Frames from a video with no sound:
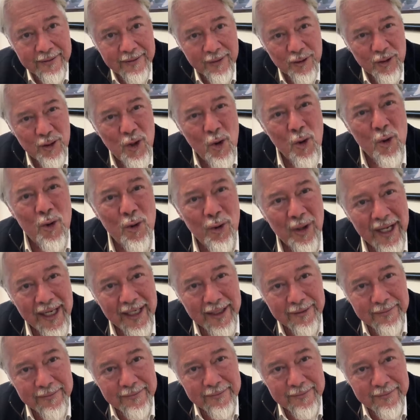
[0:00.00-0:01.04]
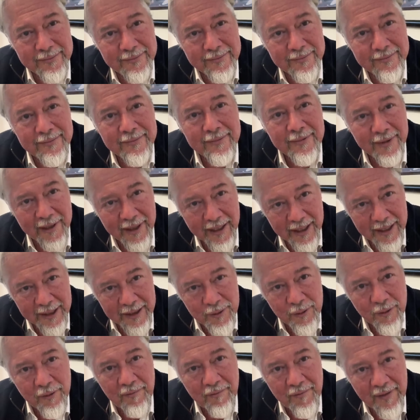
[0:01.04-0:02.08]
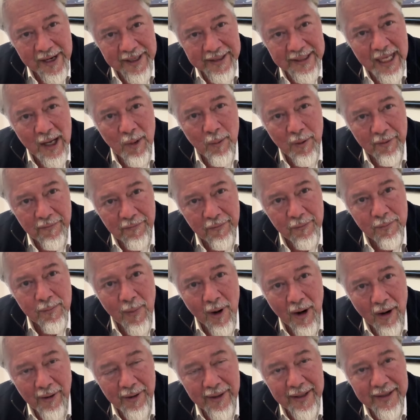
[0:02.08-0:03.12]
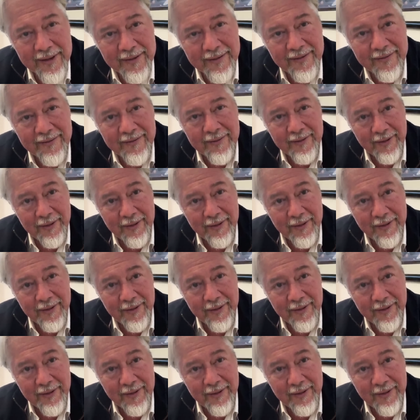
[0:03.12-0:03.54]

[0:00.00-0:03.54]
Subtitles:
Google it and you'll find out what FUBAR is,